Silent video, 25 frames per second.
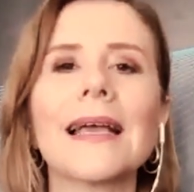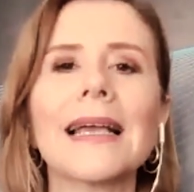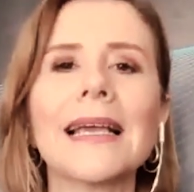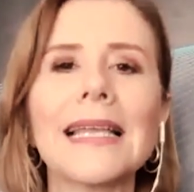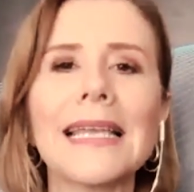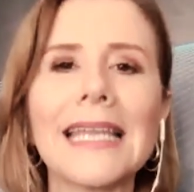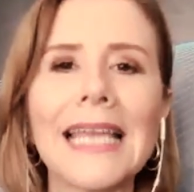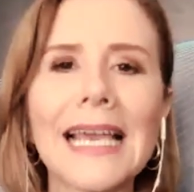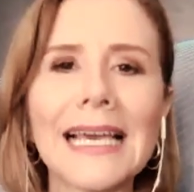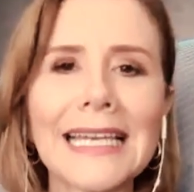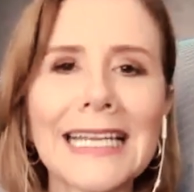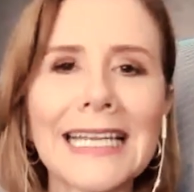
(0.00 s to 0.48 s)

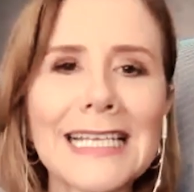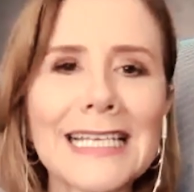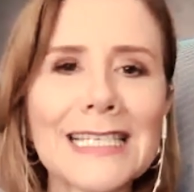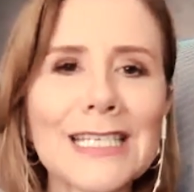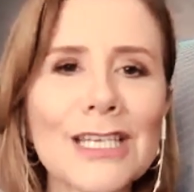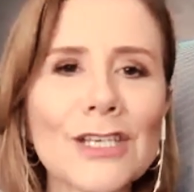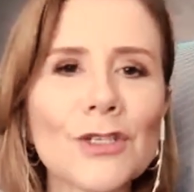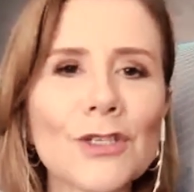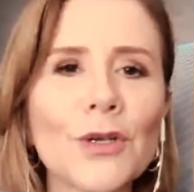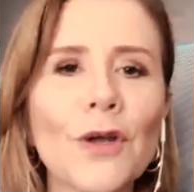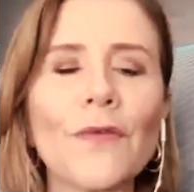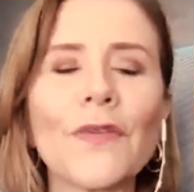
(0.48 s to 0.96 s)
Queria
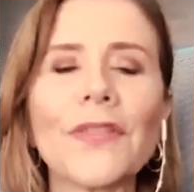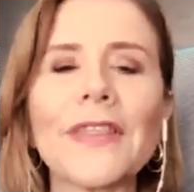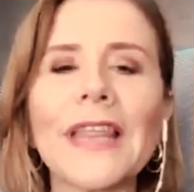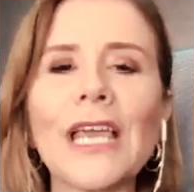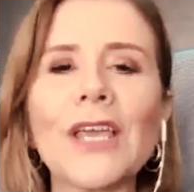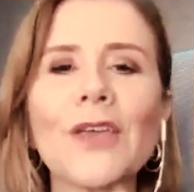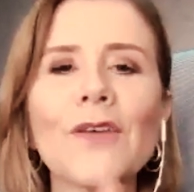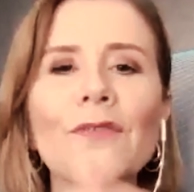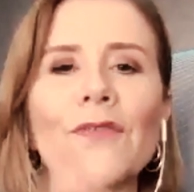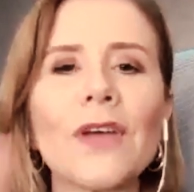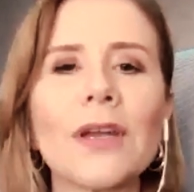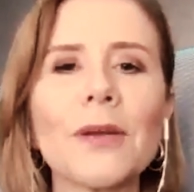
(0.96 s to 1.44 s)
agradecer de novo.
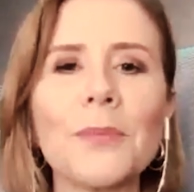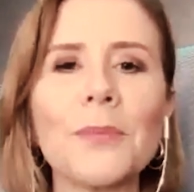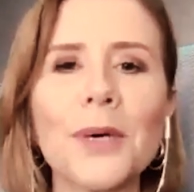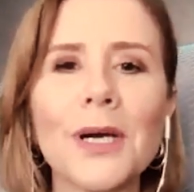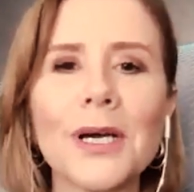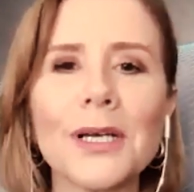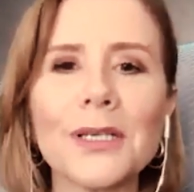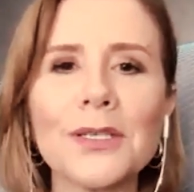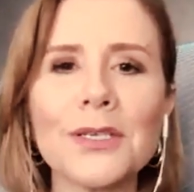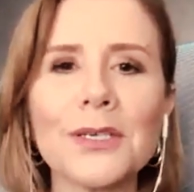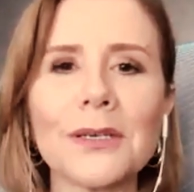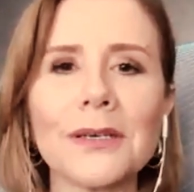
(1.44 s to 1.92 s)
Thank you very
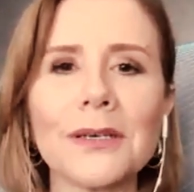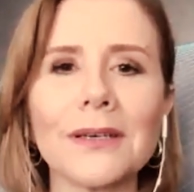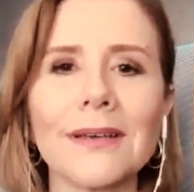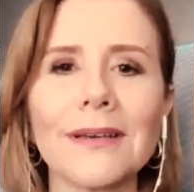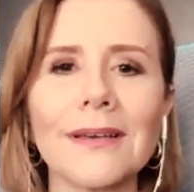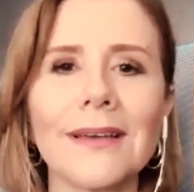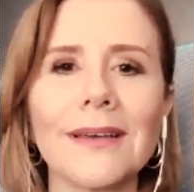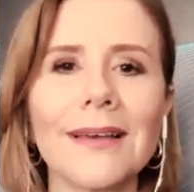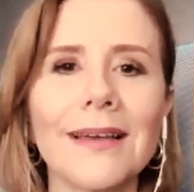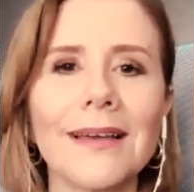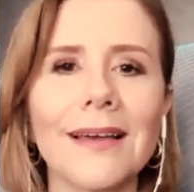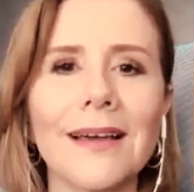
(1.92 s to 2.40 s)
much
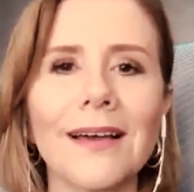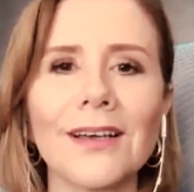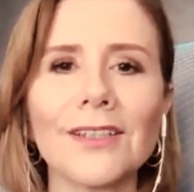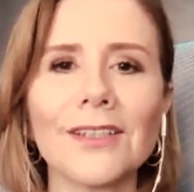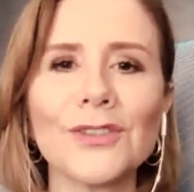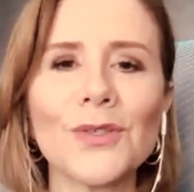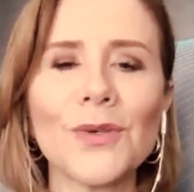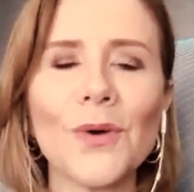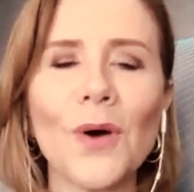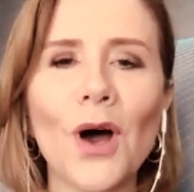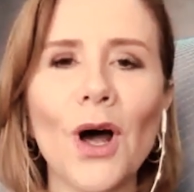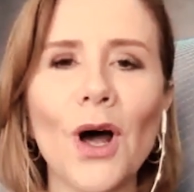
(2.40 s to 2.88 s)

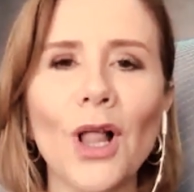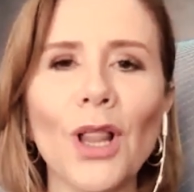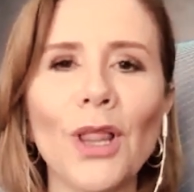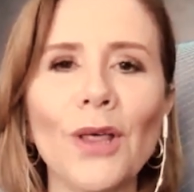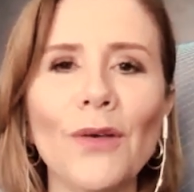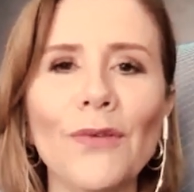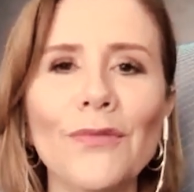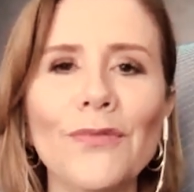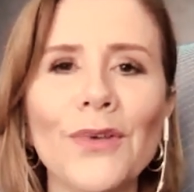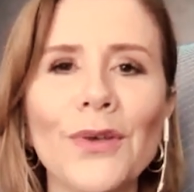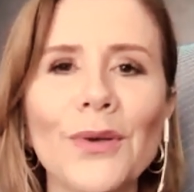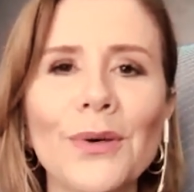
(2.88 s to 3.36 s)
to all
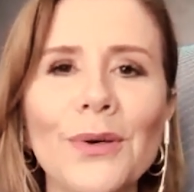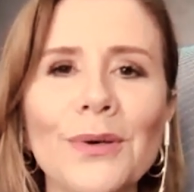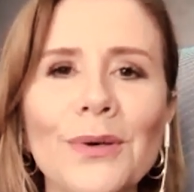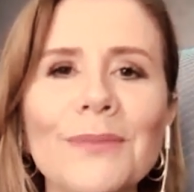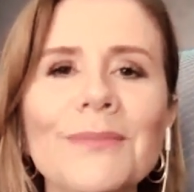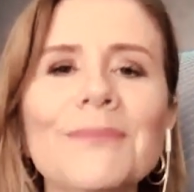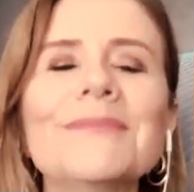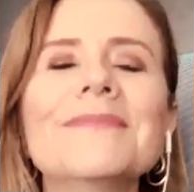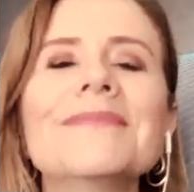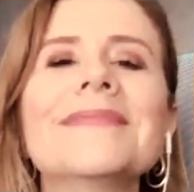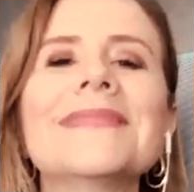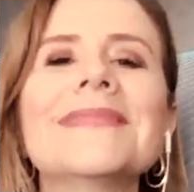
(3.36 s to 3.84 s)
of
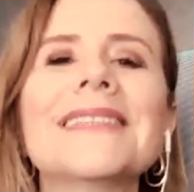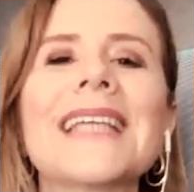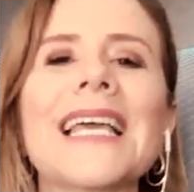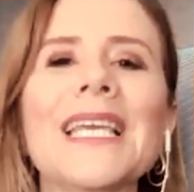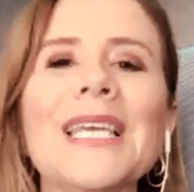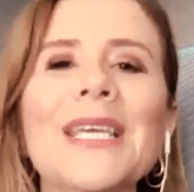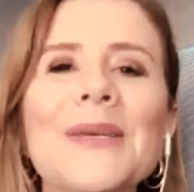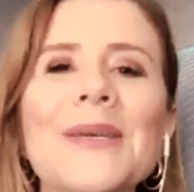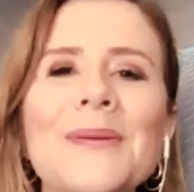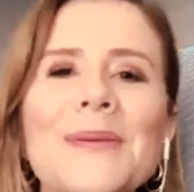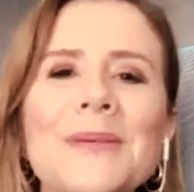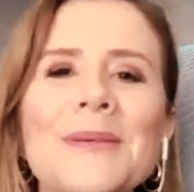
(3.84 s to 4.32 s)
you.
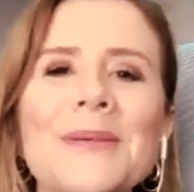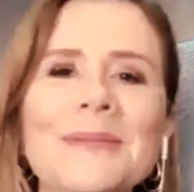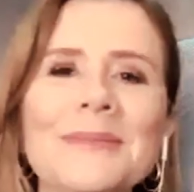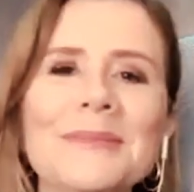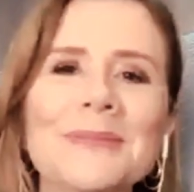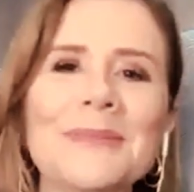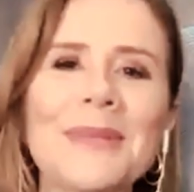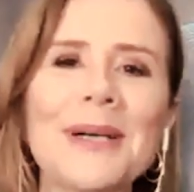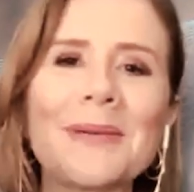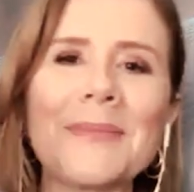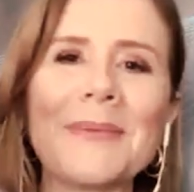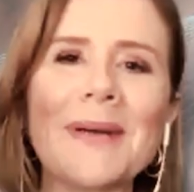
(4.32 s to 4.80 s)
Thank you.
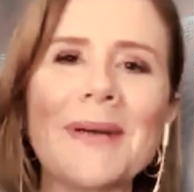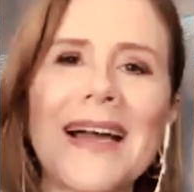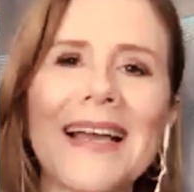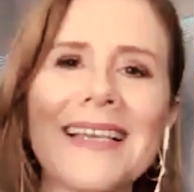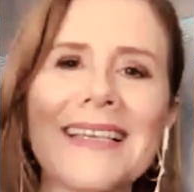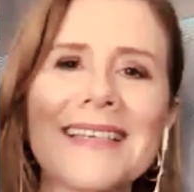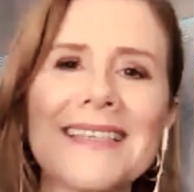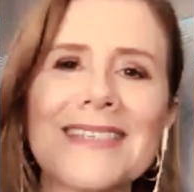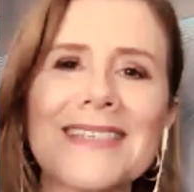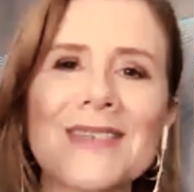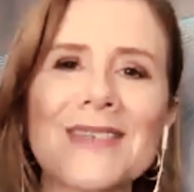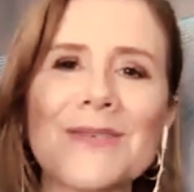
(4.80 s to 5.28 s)

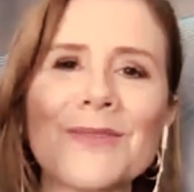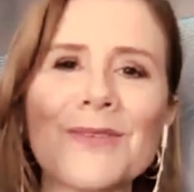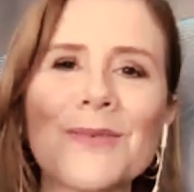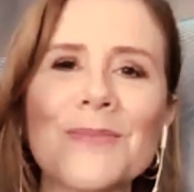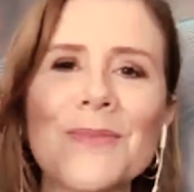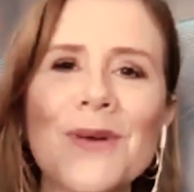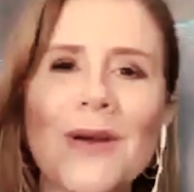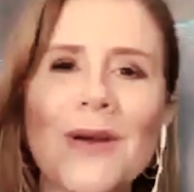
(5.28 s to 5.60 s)
Bye-bye. See you tomorrow.